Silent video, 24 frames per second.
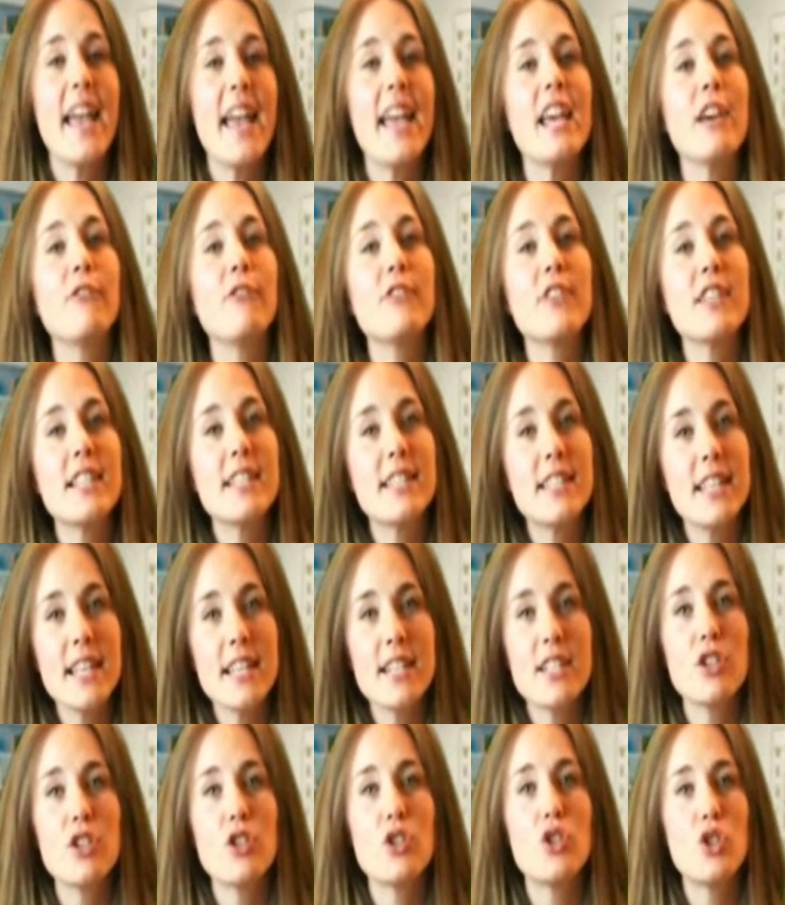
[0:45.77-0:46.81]
If the
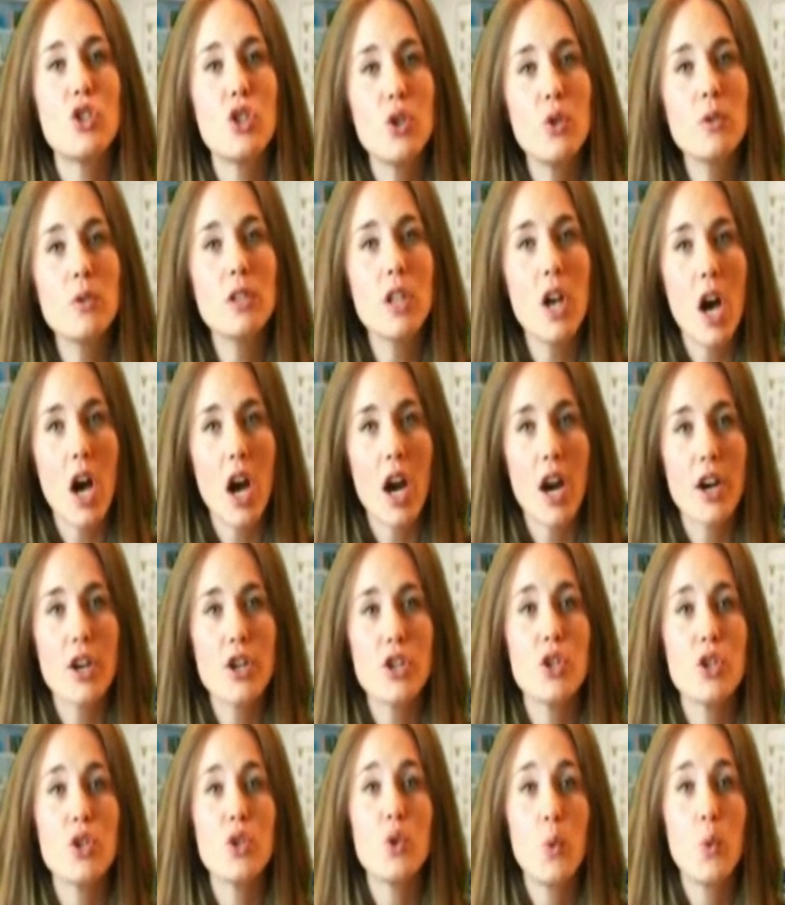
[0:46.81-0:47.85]
cyst is too
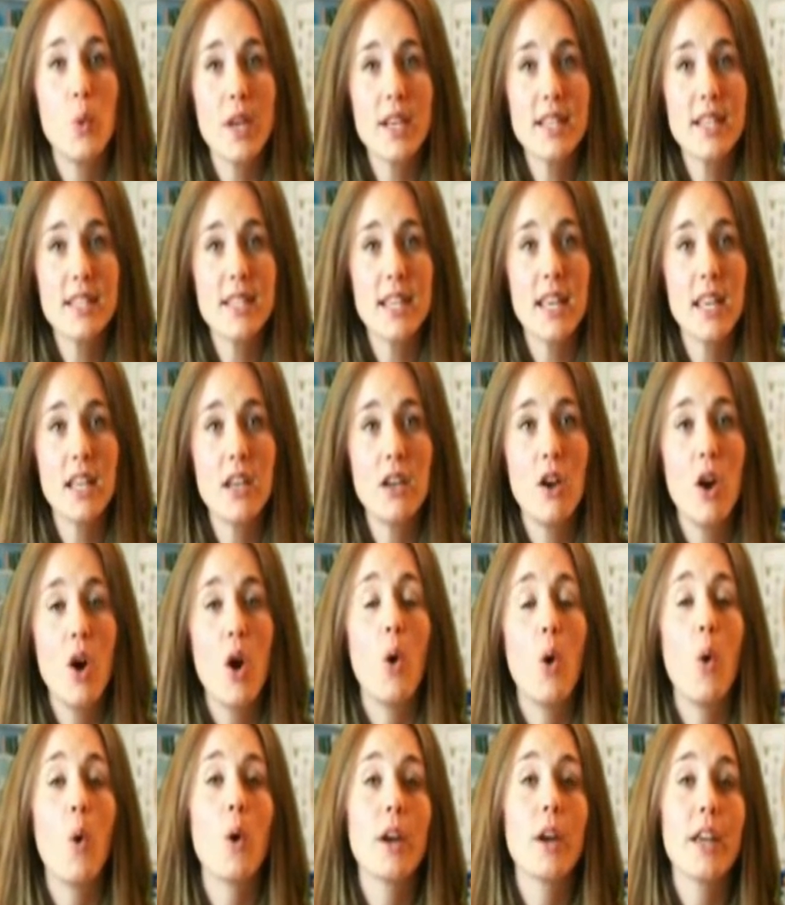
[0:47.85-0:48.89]
large, twisted,
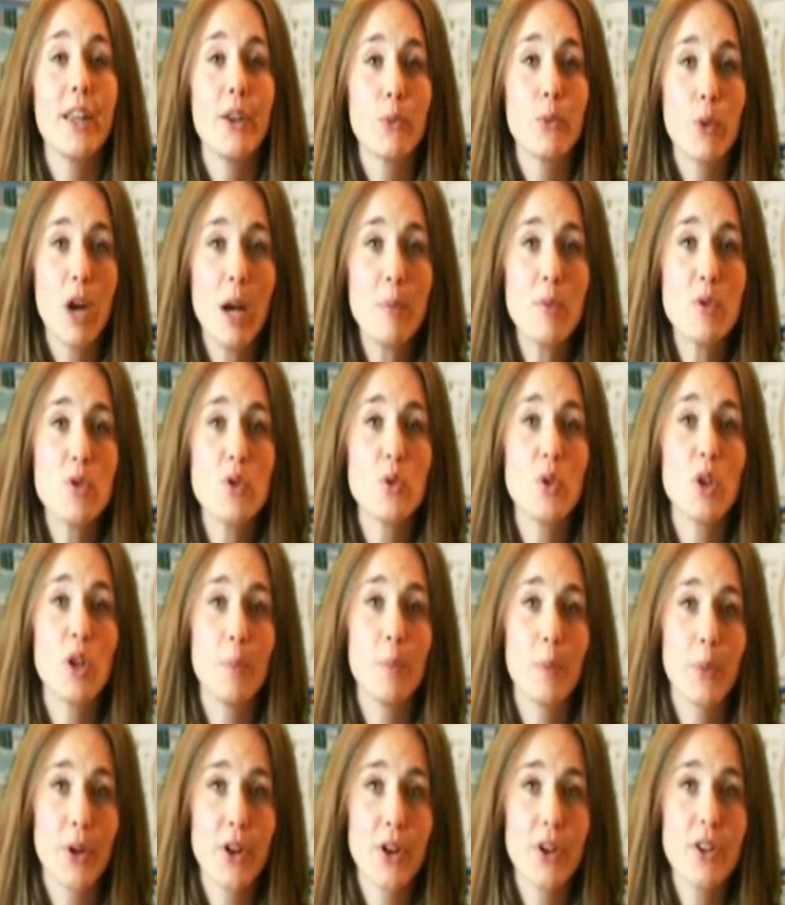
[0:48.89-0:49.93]
or can rupture or
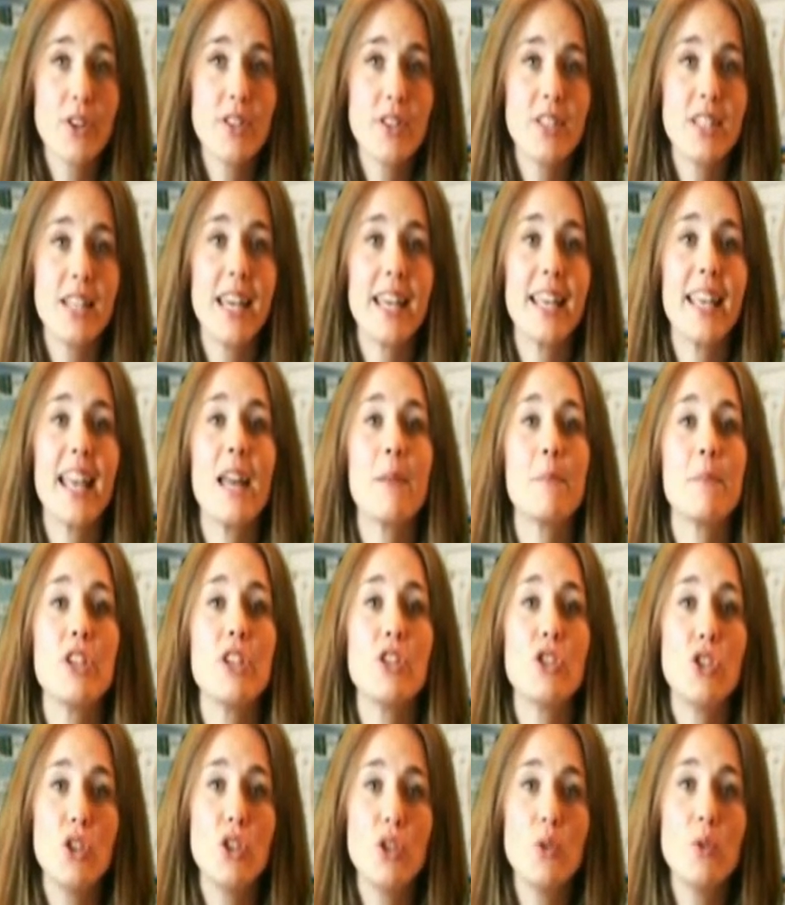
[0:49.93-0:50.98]
burst, it can be
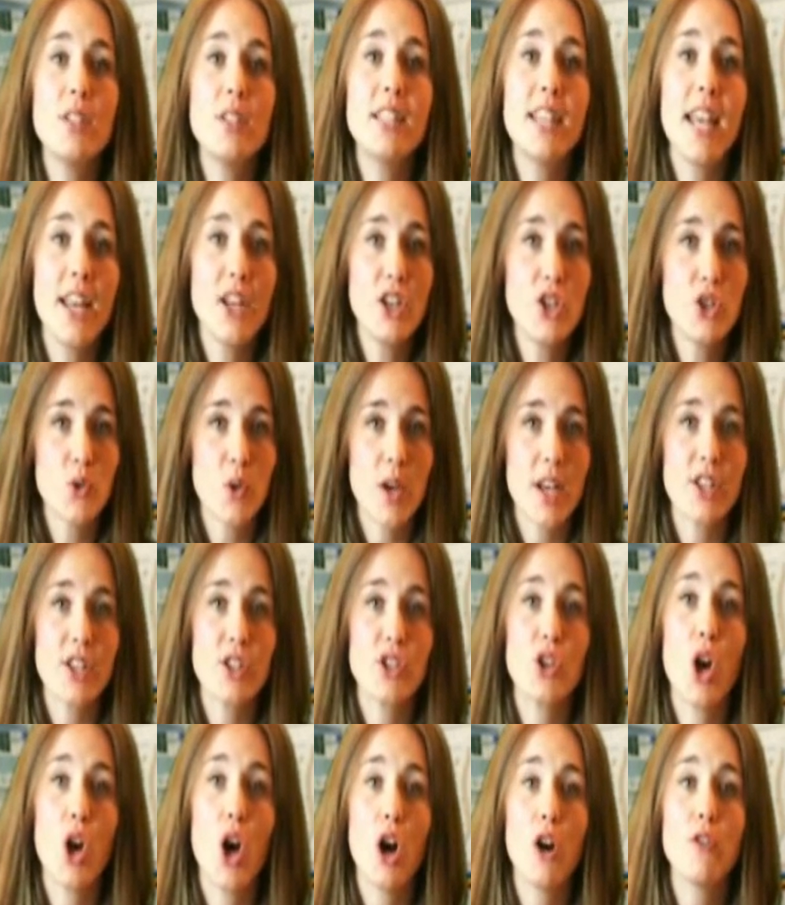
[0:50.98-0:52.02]
too dangerous
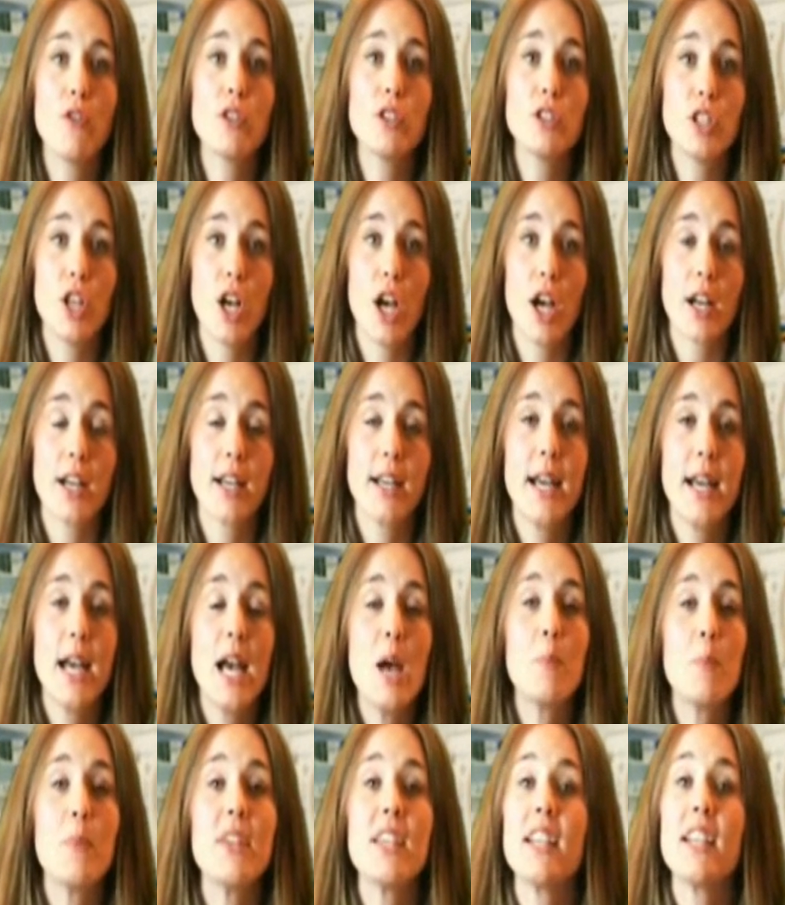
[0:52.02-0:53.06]
to overlook,
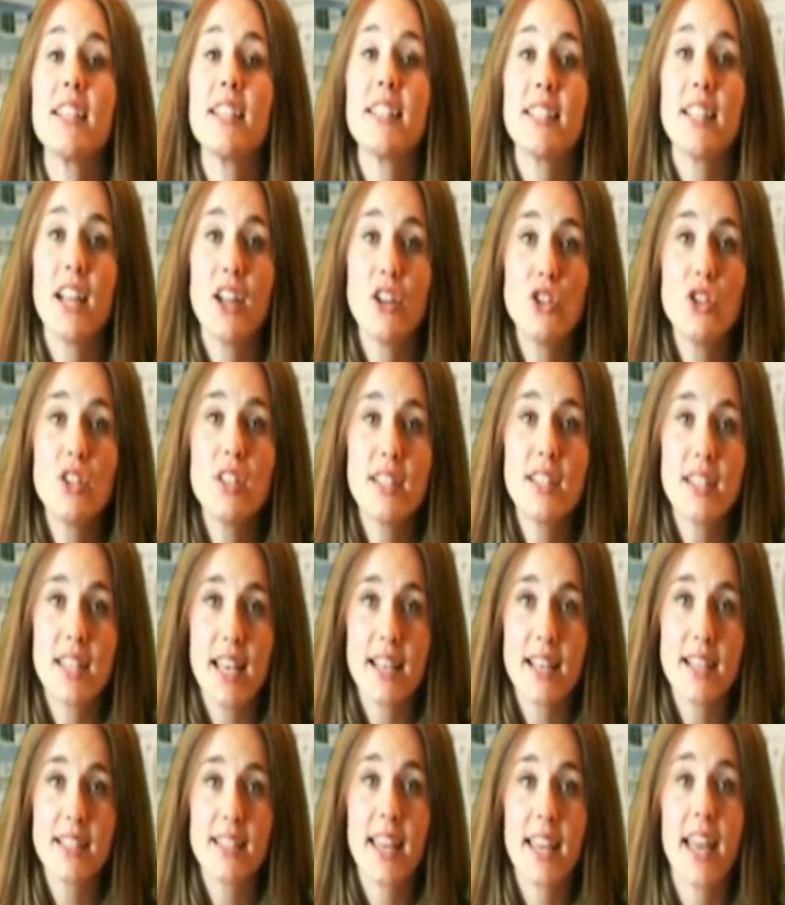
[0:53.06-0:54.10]
because such a
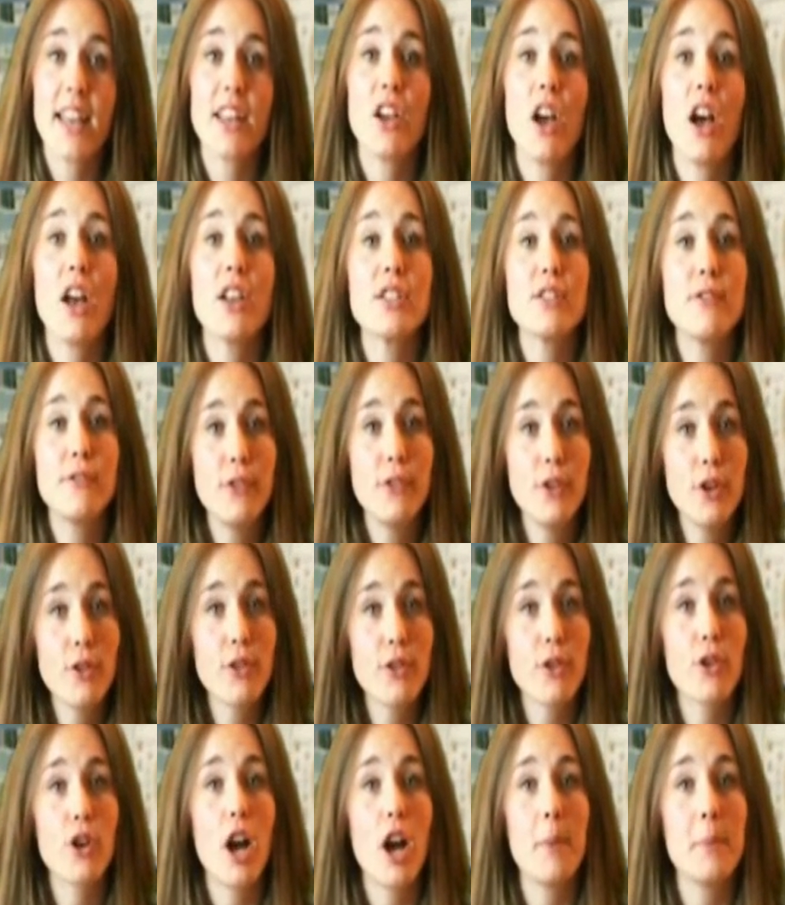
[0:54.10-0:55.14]
cyst can cause
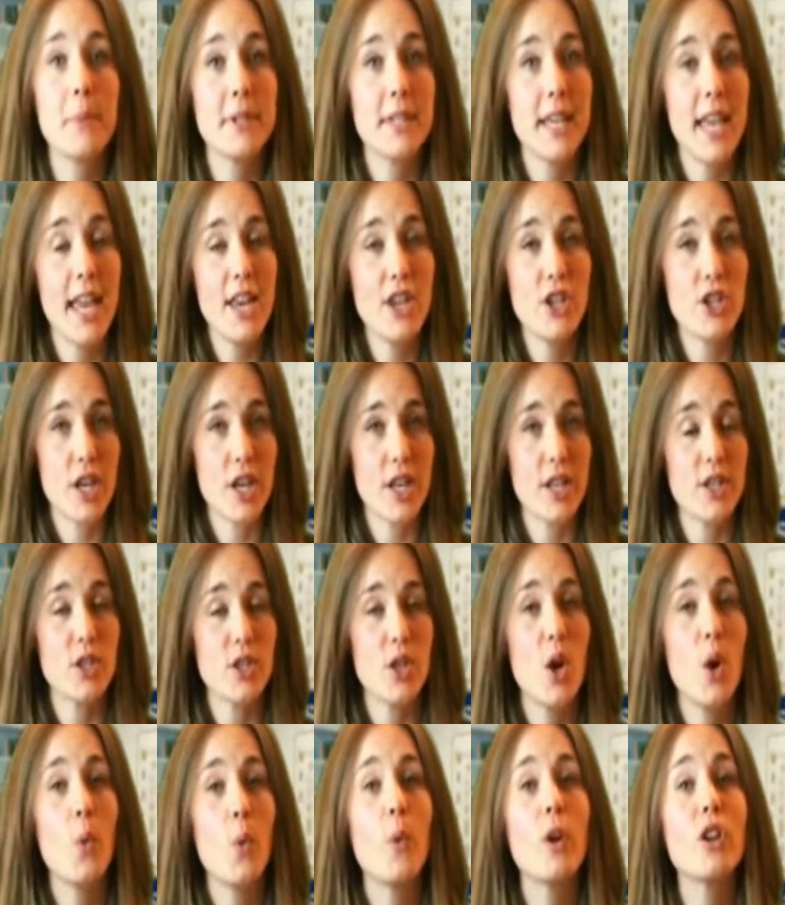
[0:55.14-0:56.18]
further complications,
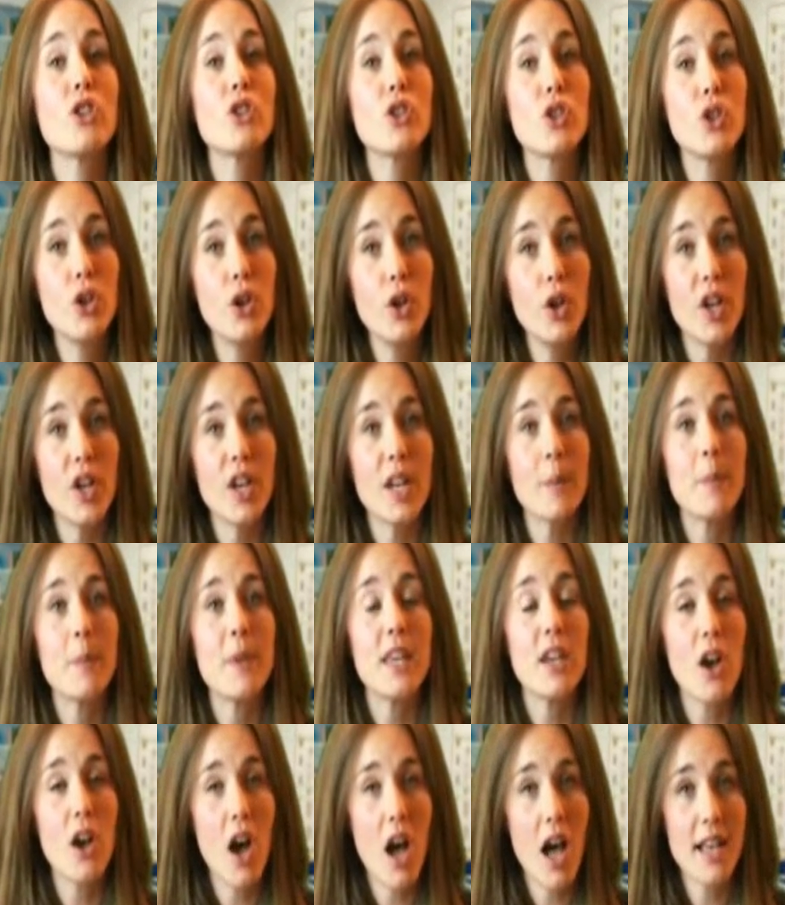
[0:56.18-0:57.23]
which could be
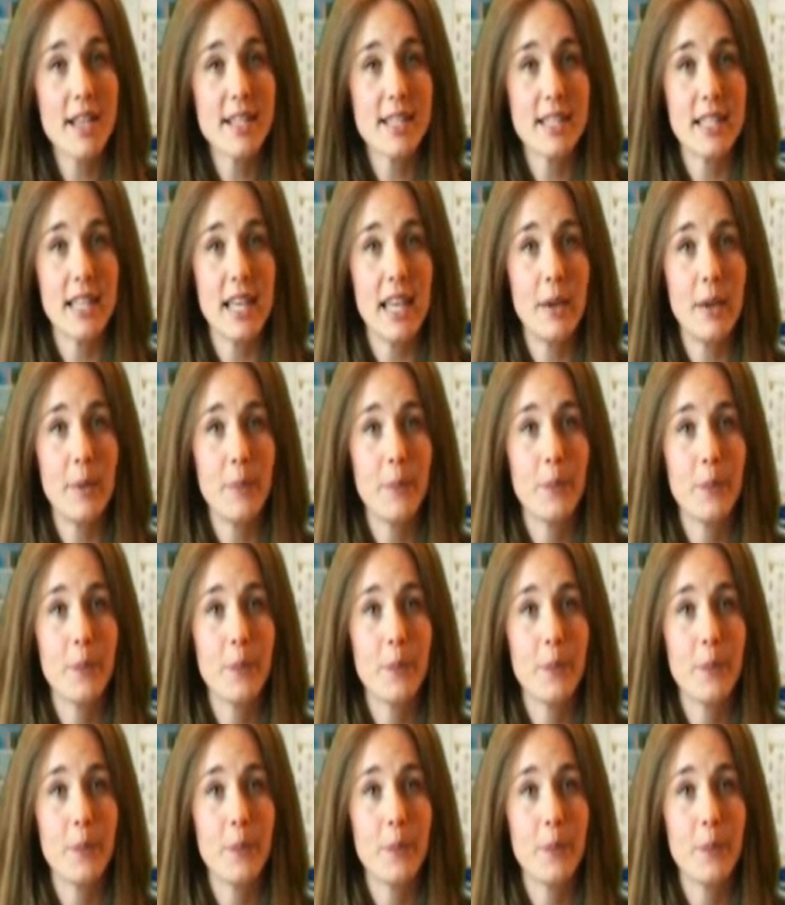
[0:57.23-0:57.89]
costly.